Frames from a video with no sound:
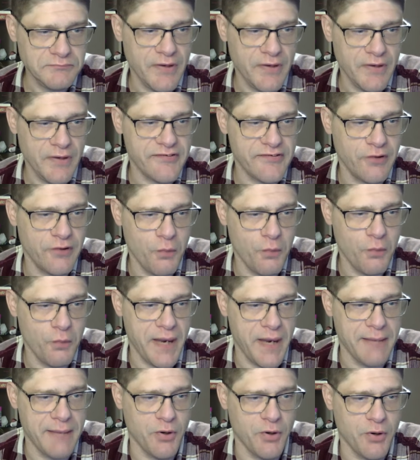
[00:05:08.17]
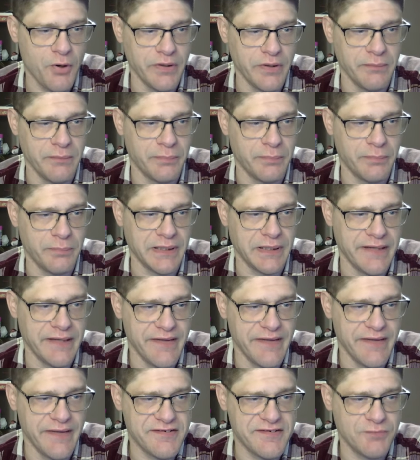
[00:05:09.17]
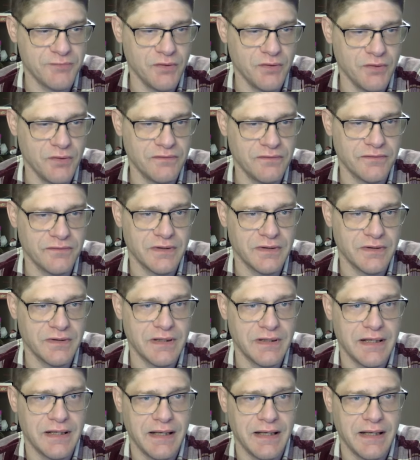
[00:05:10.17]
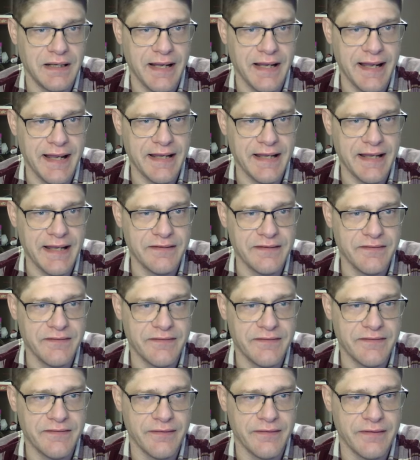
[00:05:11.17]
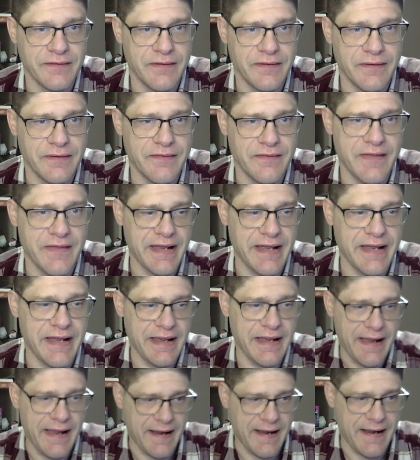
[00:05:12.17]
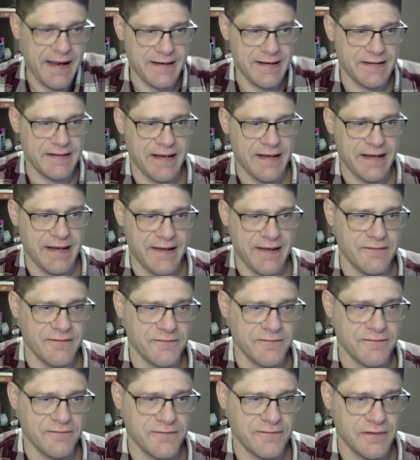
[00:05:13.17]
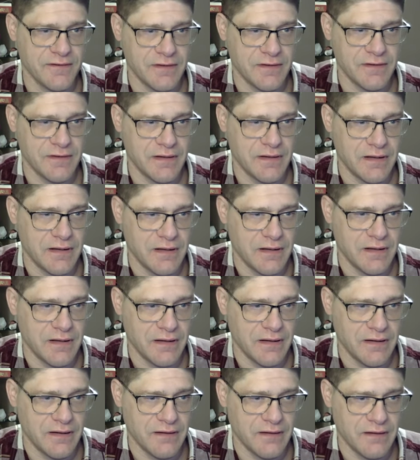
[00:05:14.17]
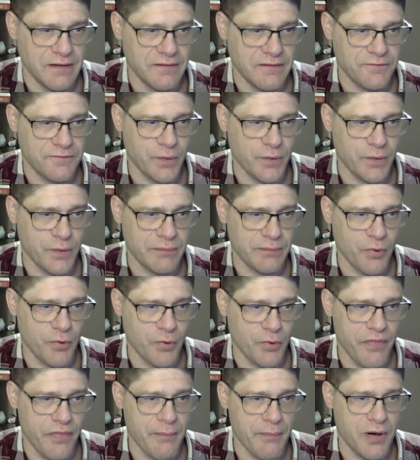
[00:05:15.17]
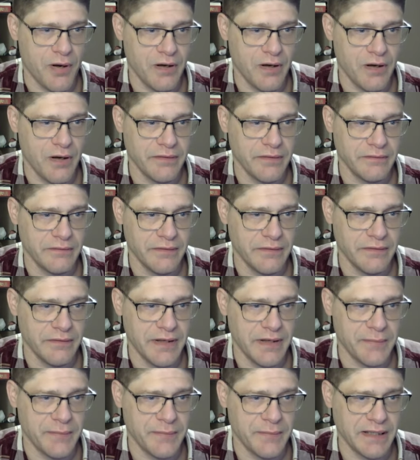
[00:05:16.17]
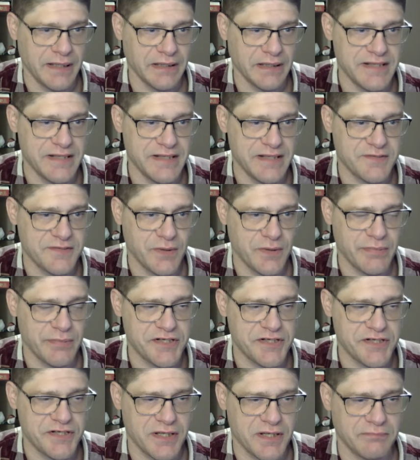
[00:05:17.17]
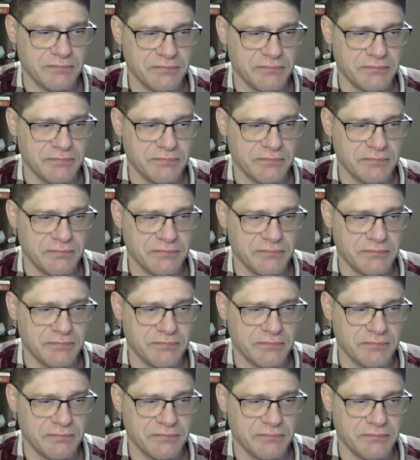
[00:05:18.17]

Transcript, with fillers: So my opponent played this move, and they uh, have forked both the pawn and my light square bishop.